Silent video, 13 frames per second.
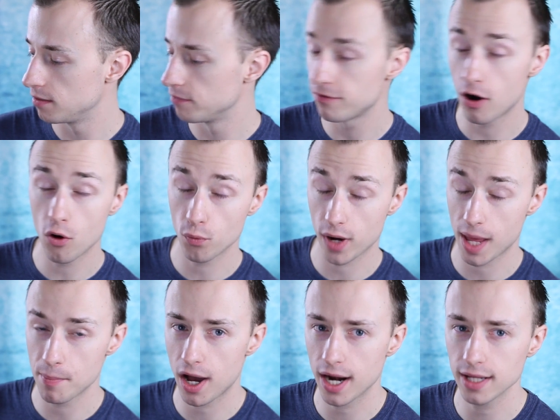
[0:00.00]
phone when
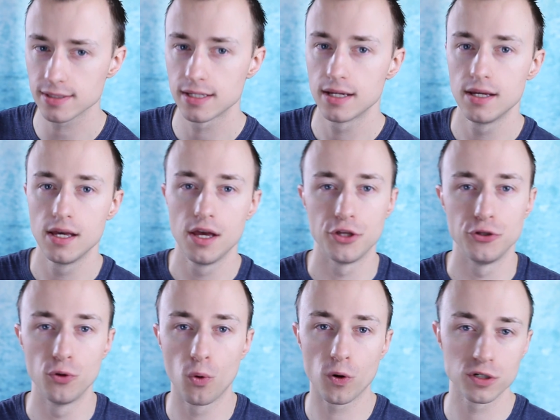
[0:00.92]
I bought it.
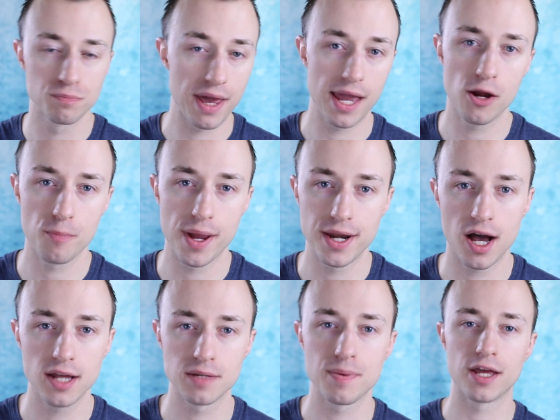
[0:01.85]
Yours may or may
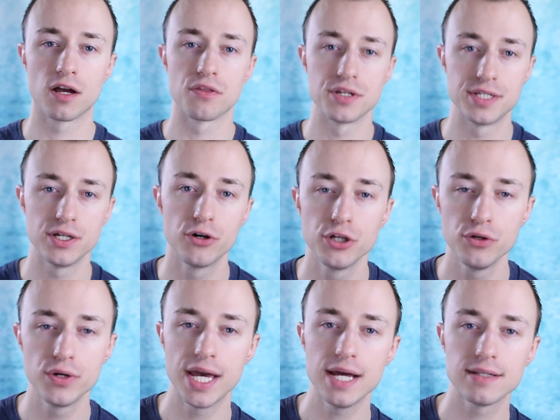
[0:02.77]
not, depending on the deal
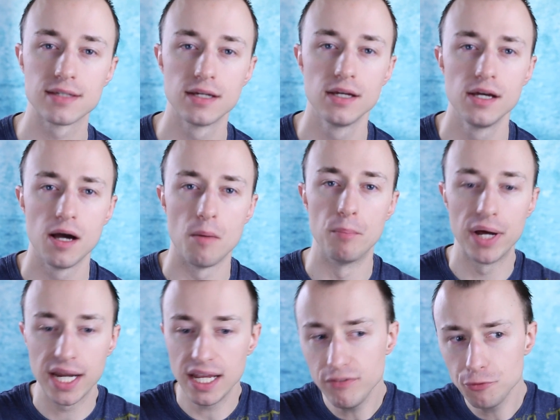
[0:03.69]
you get.
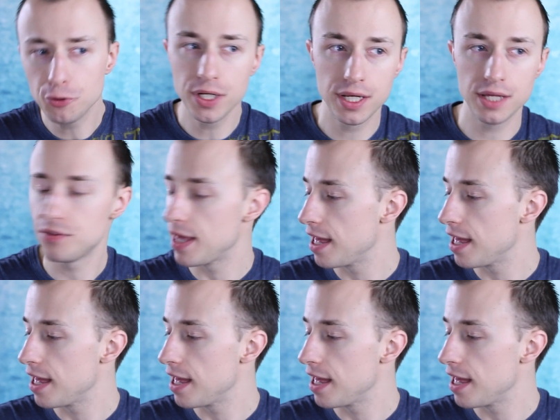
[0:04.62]
But if you can get the